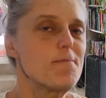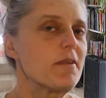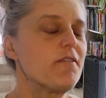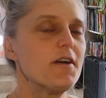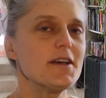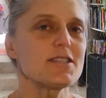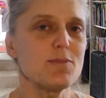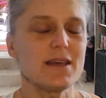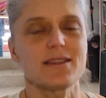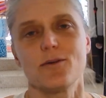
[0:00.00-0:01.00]
And the
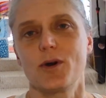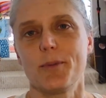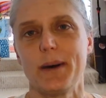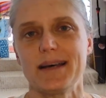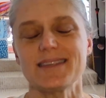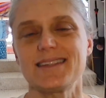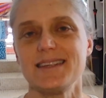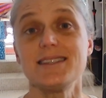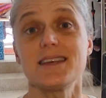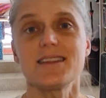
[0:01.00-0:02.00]
first myth I want to bust
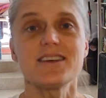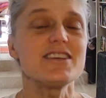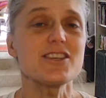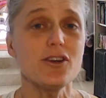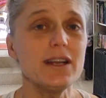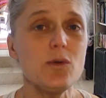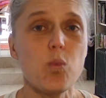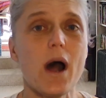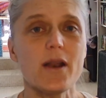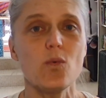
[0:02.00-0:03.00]
is that there is only
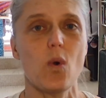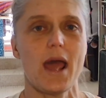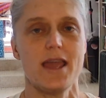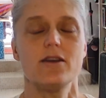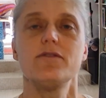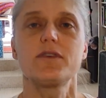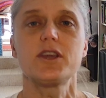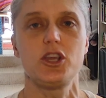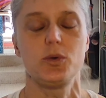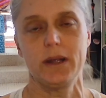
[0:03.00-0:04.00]
one way of
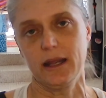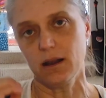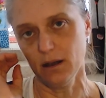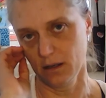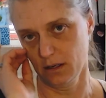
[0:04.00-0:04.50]
cueing